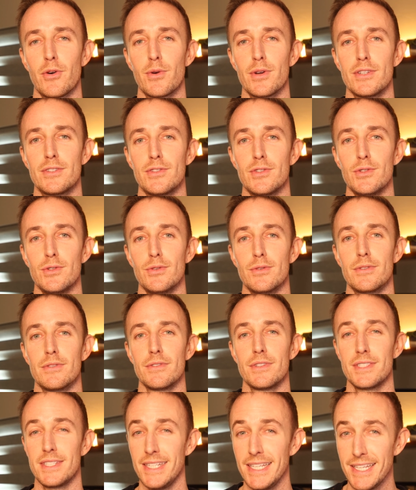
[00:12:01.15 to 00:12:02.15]
forward to
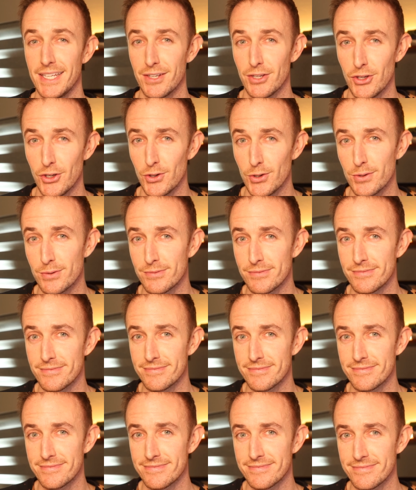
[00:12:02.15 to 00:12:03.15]
seeing you
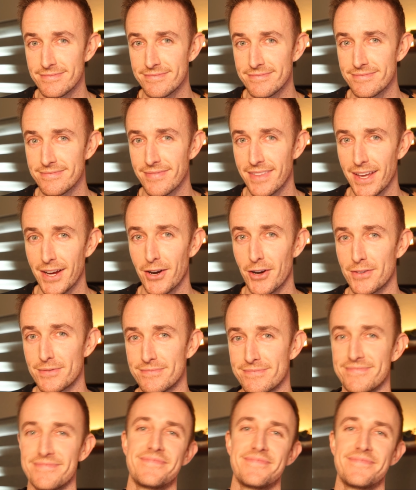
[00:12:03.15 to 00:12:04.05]
there.